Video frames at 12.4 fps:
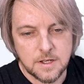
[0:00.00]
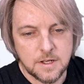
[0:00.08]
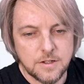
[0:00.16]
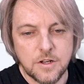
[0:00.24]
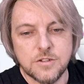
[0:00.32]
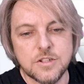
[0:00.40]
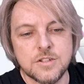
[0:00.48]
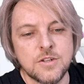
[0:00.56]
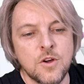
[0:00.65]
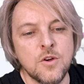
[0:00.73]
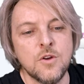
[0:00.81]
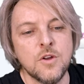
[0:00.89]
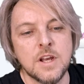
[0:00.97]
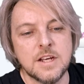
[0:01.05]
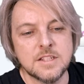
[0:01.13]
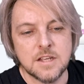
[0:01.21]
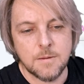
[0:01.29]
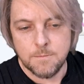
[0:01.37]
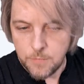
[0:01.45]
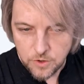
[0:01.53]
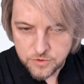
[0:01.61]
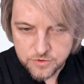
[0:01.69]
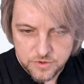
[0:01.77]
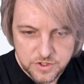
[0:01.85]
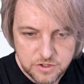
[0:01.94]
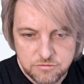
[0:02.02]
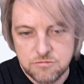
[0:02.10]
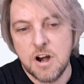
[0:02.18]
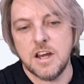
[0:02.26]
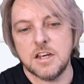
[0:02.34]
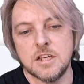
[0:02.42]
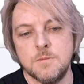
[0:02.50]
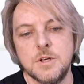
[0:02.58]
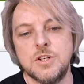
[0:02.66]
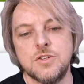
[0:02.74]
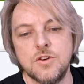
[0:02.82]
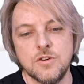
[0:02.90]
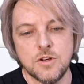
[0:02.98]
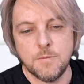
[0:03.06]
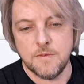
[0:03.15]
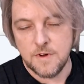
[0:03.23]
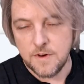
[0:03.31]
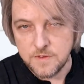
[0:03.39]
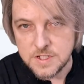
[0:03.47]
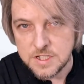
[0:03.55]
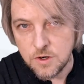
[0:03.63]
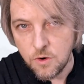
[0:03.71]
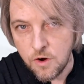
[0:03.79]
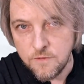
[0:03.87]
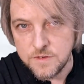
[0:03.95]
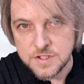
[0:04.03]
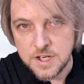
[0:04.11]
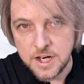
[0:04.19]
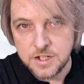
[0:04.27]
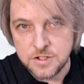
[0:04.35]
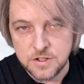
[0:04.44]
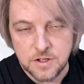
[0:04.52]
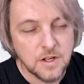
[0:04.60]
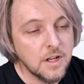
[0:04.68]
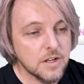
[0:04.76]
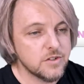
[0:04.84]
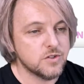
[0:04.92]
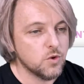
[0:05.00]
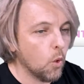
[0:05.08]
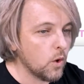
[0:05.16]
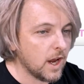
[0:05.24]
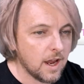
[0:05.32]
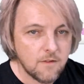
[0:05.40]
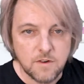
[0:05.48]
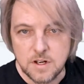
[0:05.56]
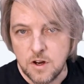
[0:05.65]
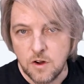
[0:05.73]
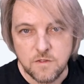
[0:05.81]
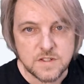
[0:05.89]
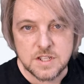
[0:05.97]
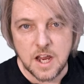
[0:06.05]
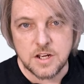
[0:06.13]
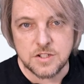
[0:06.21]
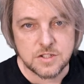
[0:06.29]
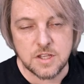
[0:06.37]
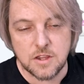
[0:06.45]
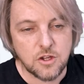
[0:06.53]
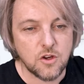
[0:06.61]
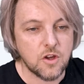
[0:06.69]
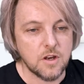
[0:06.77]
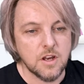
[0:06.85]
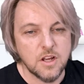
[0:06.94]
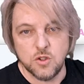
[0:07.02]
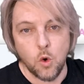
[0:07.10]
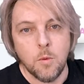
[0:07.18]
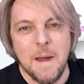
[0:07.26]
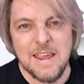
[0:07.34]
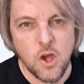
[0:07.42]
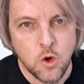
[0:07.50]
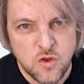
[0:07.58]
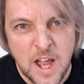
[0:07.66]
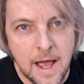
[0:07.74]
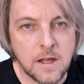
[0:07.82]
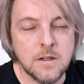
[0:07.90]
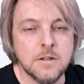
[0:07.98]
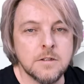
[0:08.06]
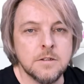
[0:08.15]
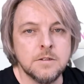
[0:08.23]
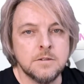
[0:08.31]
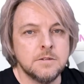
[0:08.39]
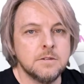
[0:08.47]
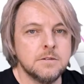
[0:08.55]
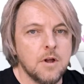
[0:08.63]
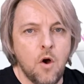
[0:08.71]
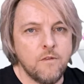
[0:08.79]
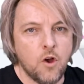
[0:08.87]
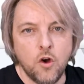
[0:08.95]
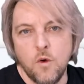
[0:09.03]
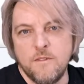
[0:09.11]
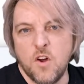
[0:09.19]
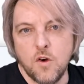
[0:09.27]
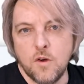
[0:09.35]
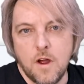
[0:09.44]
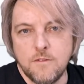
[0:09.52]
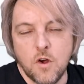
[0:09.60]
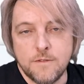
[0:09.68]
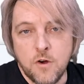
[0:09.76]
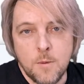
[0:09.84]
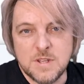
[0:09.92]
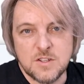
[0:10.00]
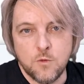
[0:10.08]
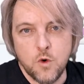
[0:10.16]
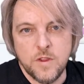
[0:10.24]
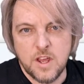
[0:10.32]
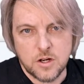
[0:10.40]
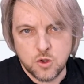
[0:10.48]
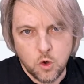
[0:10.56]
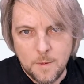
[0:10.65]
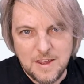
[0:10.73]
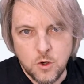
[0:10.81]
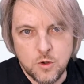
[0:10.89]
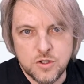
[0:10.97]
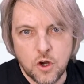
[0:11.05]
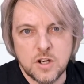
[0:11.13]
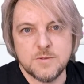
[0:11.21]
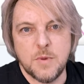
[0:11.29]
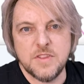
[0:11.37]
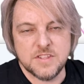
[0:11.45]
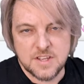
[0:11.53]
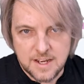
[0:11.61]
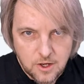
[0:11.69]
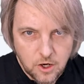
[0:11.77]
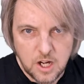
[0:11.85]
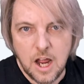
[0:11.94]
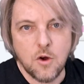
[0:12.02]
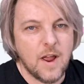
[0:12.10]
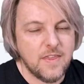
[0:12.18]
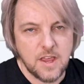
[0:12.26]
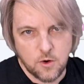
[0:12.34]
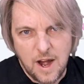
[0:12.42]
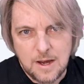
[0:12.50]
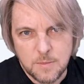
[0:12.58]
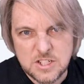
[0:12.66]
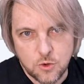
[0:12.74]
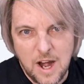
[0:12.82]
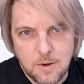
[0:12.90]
Not just hurling some monstrous great commission on top of every single conversation, stalking every conversation so that you can talk about Yahusha. Oh, I've got to find myself worthy. I've got to talk about Yahusha, I've got to spread the seed, got to go out there, great commission.